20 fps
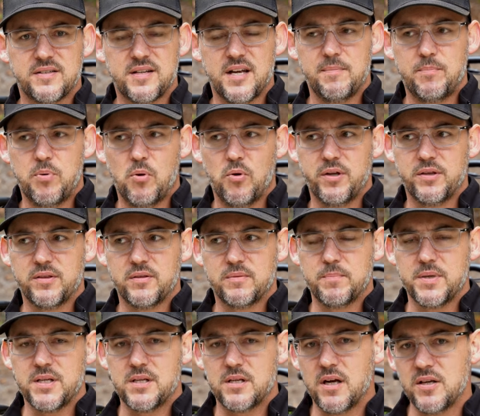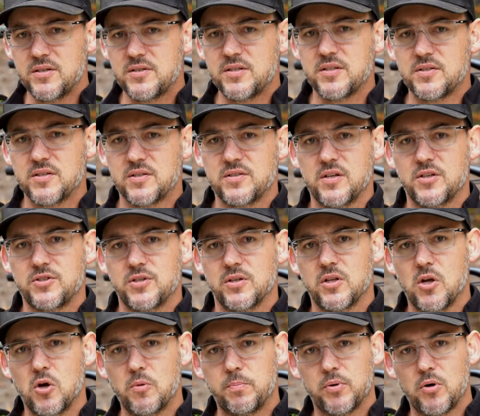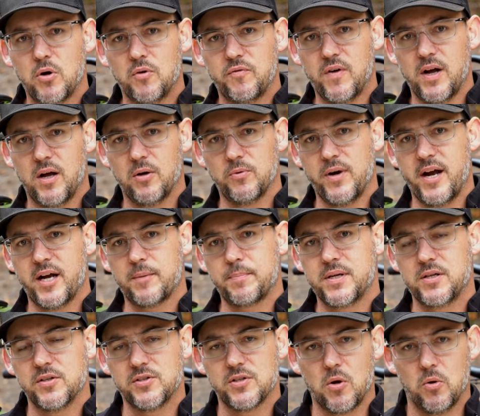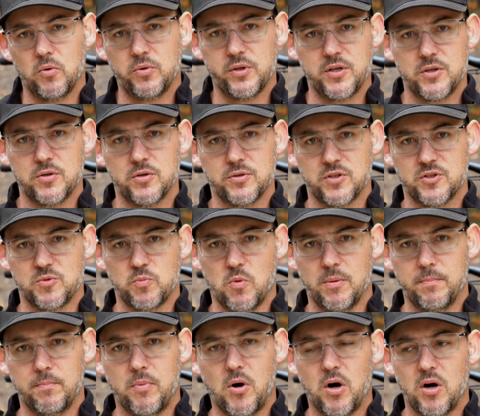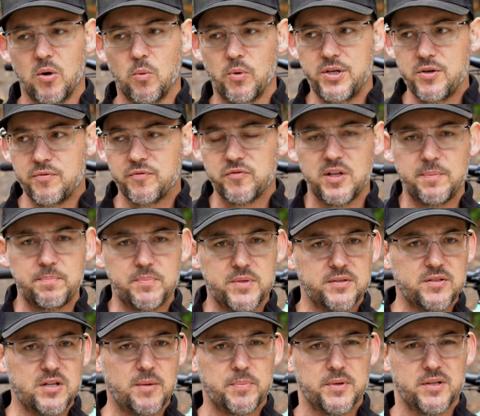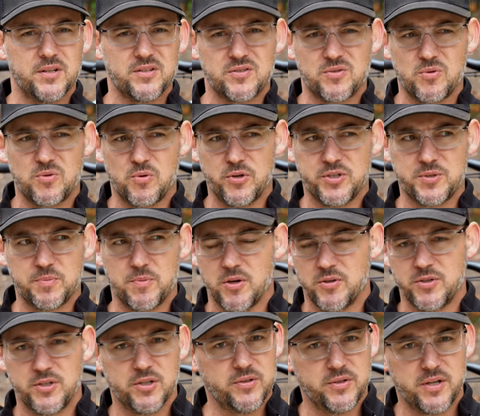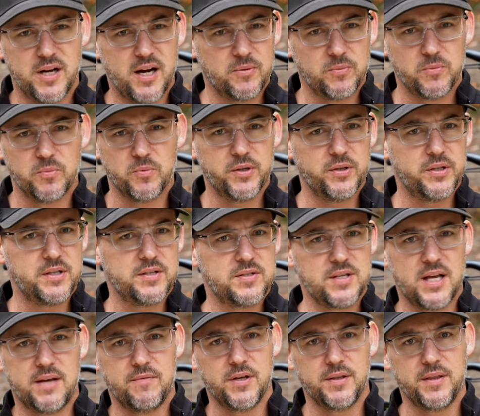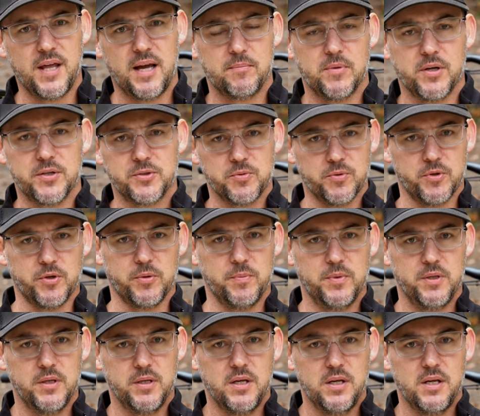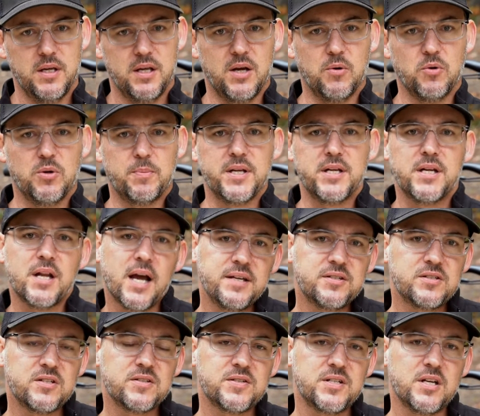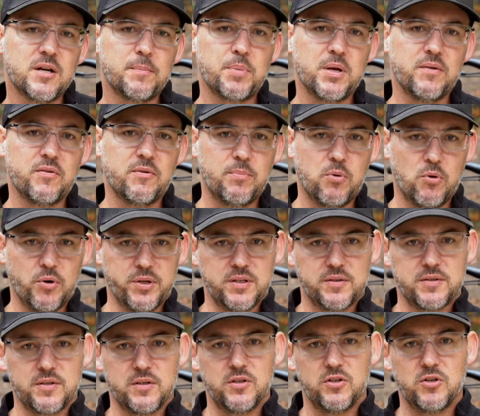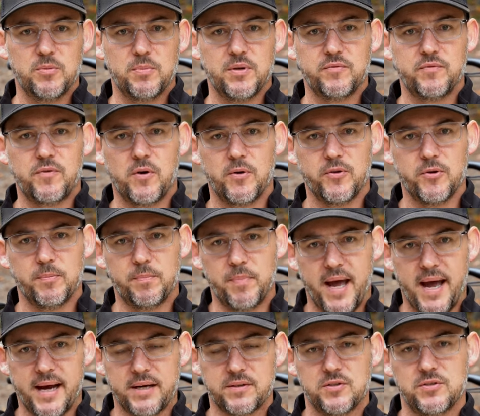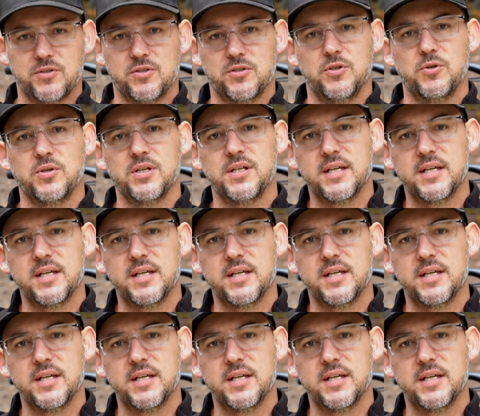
same point, because this is such a low profile rack because it only uses one bar, when you flip this up into storage mode, you're not really saving that much room. It would have been nice to see a pivot point that's a little bit farther back that you can